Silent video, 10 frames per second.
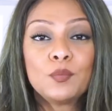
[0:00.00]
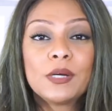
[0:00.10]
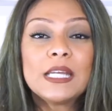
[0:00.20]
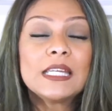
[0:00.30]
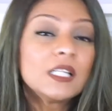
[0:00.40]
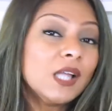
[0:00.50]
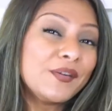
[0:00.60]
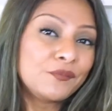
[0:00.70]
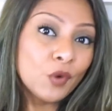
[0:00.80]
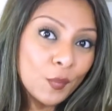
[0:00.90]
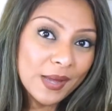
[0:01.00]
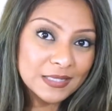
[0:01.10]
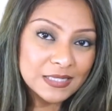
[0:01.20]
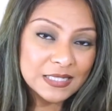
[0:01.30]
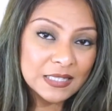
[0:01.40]
to bring in a lot of
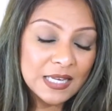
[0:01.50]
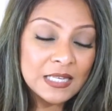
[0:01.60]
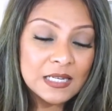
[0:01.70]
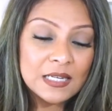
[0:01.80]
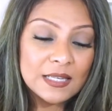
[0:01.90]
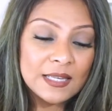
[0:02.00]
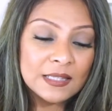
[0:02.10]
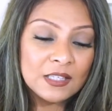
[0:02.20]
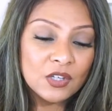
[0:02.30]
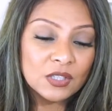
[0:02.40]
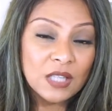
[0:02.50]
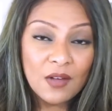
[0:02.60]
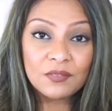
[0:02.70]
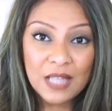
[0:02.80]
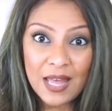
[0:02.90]
romance in your
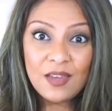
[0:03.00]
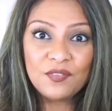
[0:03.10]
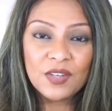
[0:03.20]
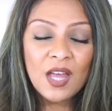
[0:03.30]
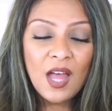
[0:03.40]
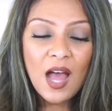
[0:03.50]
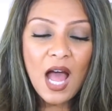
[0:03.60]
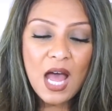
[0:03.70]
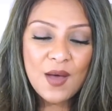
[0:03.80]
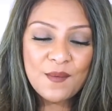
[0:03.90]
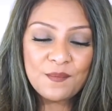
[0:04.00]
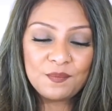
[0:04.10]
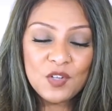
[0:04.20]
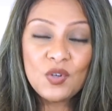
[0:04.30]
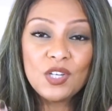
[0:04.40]
love life.
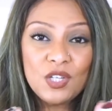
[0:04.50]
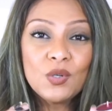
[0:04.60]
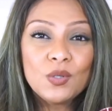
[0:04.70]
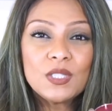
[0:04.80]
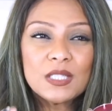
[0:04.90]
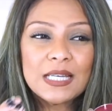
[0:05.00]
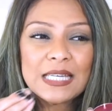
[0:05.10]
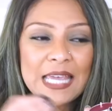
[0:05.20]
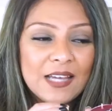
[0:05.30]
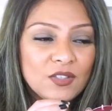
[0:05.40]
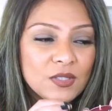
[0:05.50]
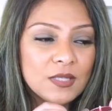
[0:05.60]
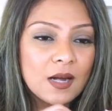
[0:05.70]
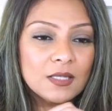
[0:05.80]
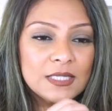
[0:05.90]
You could use
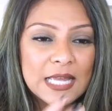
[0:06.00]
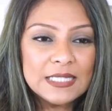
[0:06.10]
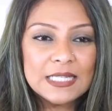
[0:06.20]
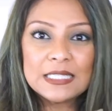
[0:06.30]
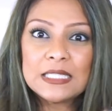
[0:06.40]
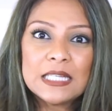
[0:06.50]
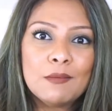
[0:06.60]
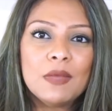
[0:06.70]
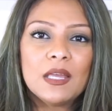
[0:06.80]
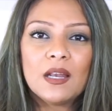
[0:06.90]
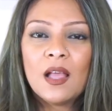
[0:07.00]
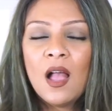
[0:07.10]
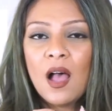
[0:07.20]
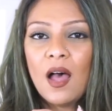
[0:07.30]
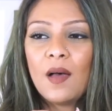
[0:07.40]
candles that are scented cinnamon,
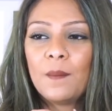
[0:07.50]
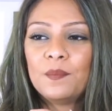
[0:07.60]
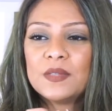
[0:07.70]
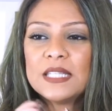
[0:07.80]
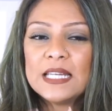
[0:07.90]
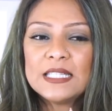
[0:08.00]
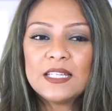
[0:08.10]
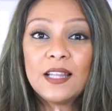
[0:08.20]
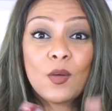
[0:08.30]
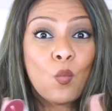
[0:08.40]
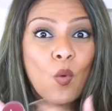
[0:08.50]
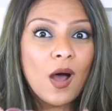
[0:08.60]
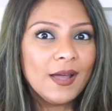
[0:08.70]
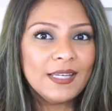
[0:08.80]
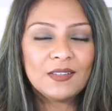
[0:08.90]
scented like
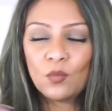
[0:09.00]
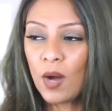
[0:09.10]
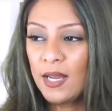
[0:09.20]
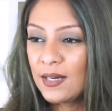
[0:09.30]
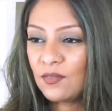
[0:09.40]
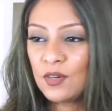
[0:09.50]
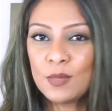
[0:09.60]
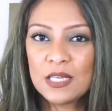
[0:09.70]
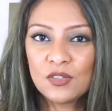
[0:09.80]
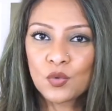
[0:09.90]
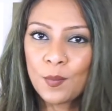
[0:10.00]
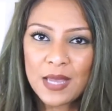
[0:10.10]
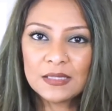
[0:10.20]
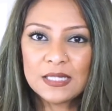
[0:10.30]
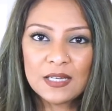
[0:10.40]
wine. Wine to me is
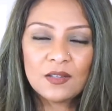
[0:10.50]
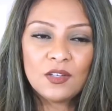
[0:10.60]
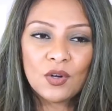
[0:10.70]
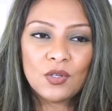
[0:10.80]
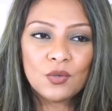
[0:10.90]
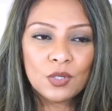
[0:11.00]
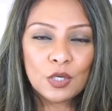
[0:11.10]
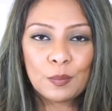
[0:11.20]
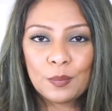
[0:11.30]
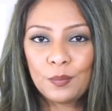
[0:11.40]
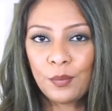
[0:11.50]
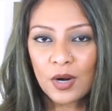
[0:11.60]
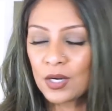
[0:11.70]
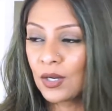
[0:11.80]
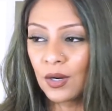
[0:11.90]
romantic. You know, you and your
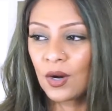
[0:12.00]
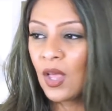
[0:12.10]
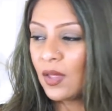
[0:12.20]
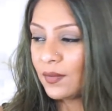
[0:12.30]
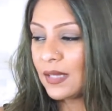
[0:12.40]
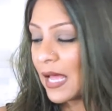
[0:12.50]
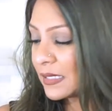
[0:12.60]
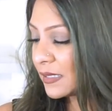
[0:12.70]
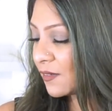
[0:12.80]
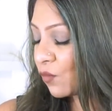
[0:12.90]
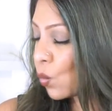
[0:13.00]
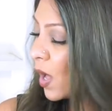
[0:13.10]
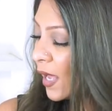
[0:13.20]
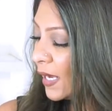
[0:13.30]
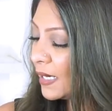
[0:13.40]
partner, glasses of
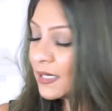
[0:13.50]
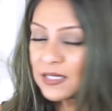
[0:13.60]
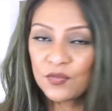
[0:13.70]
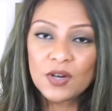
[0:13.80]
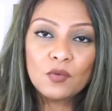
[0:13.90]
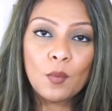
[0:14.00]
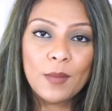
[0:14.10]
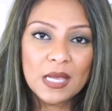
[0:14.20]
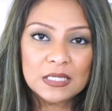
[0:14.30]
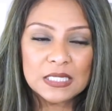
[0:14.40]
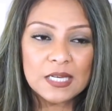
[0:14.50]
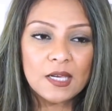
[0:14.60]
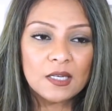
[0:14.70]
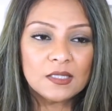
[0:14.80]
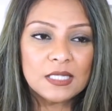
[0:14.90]
wine. It's very
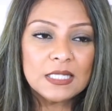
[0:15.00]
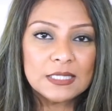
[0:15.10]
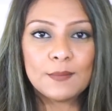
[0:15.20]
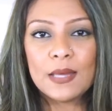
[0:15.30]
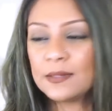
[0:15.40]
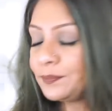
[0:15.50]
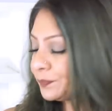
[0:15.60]
romantic and it's intimate.